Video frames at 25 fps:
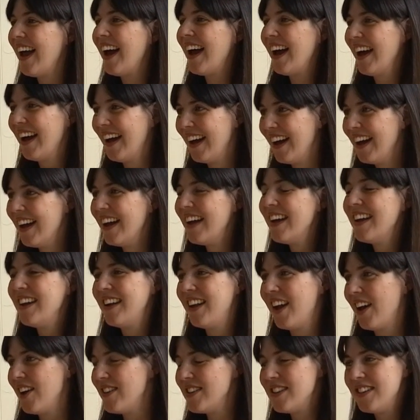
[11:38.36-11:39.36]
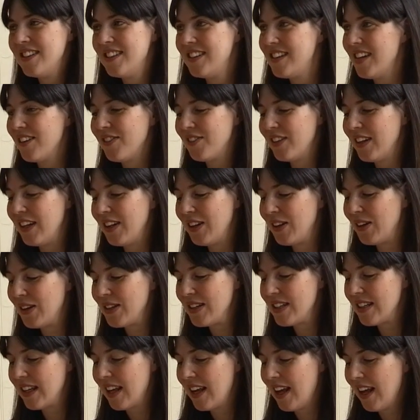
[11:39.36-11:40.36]
Yeah, no, definitely
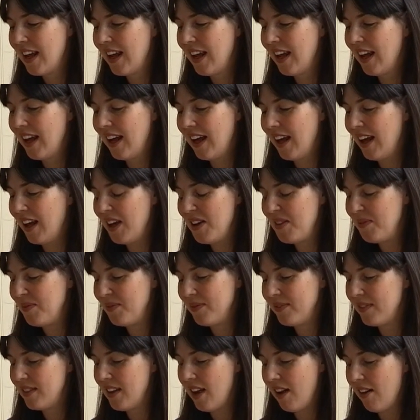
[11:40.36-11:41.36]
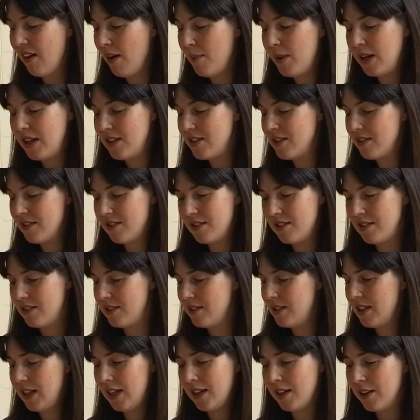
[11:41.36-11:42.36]
not. No, I mean,
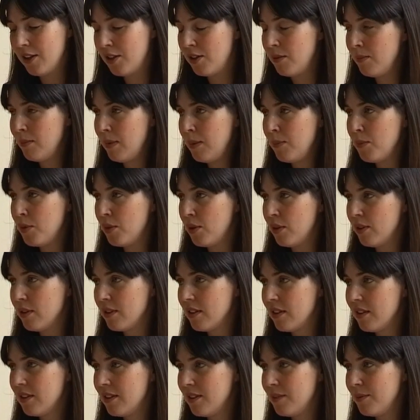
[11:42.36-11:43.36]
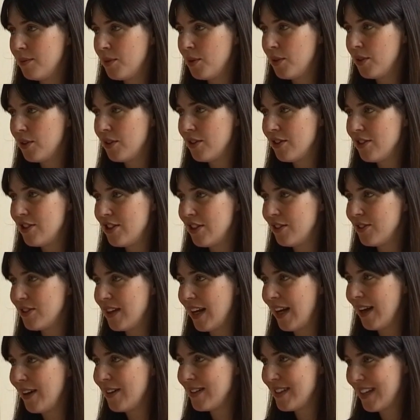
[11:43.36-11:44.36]
she couldn't be more
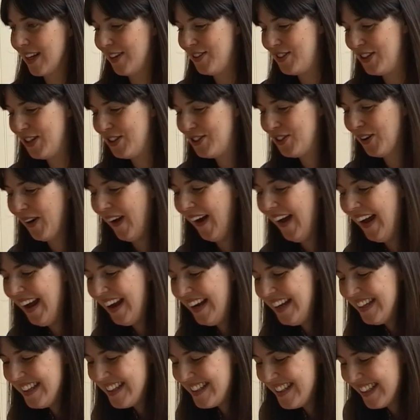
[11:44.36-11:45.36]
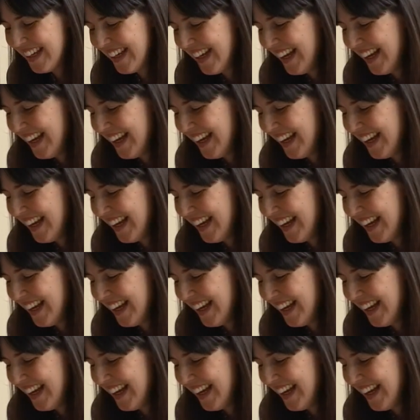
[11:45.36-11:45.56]
chilled out if she tried.